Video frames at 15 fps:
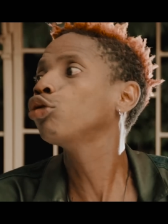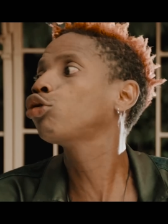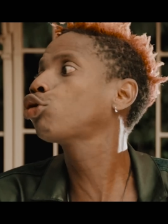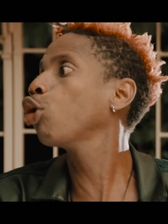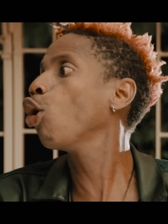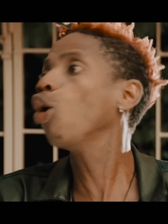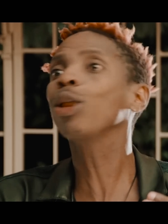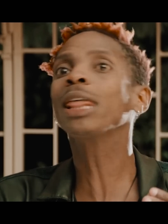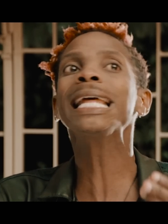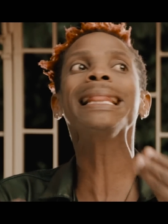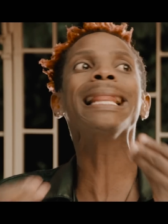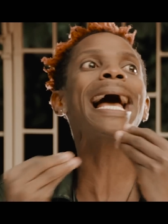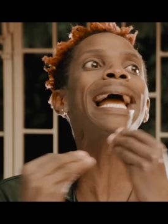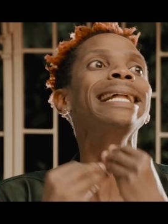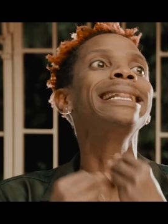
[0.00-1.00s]

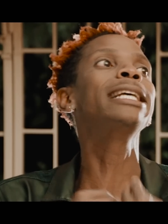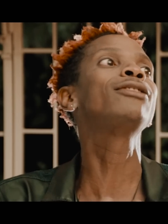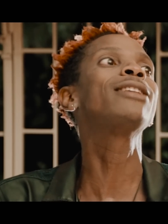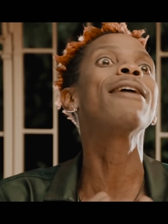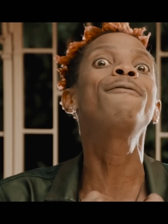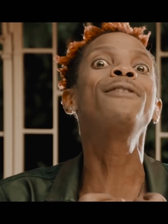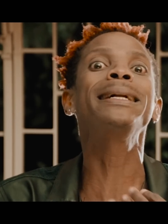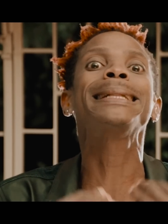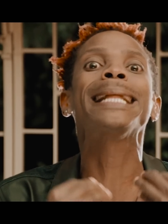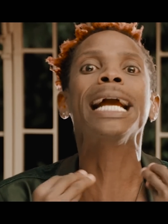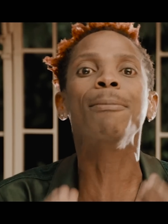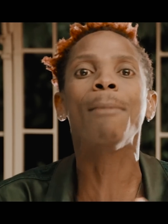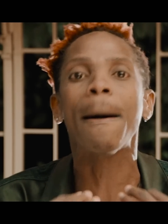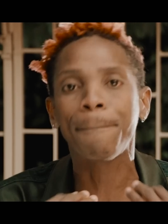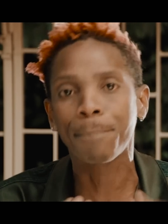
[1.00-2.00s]
Storyline is
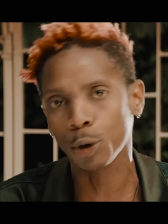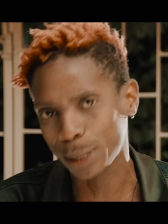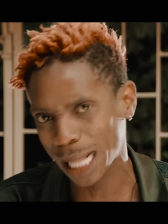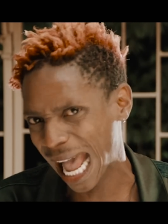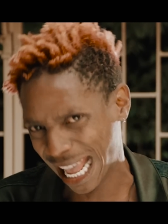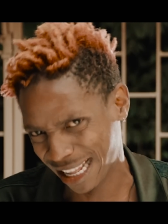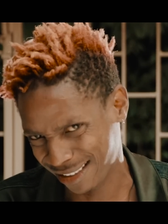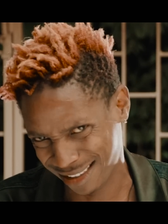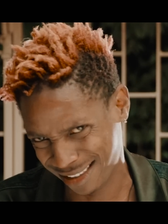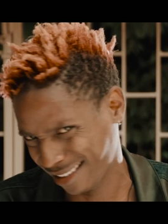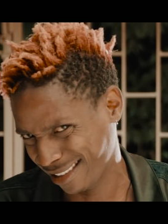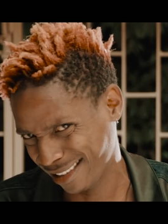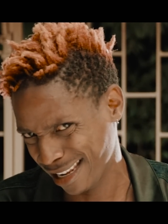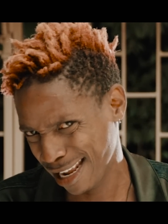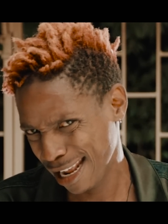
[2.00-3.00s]
everything, my
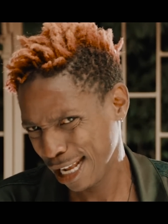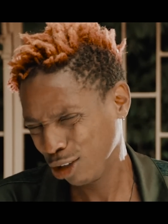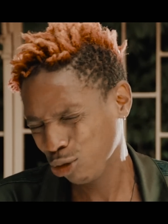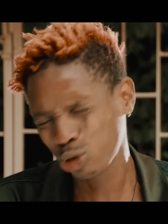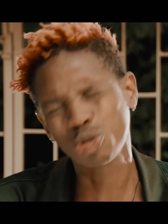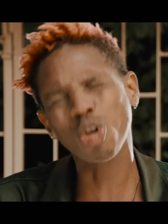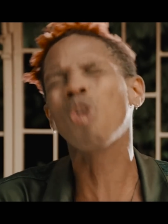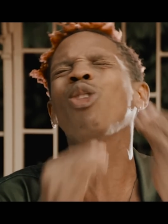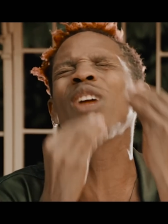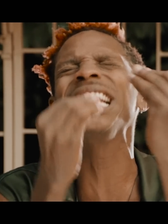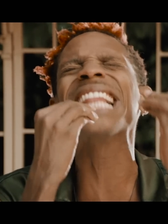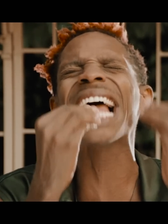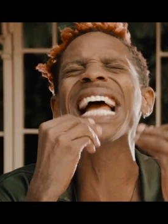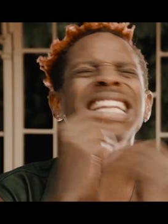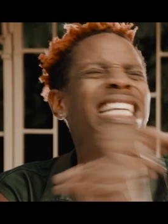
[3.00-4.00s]
brothers.
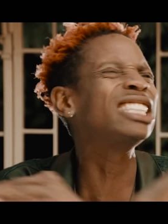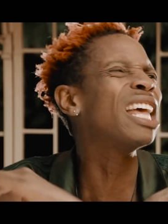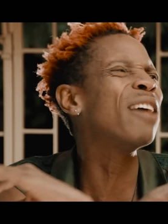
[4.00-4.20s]
Storyline is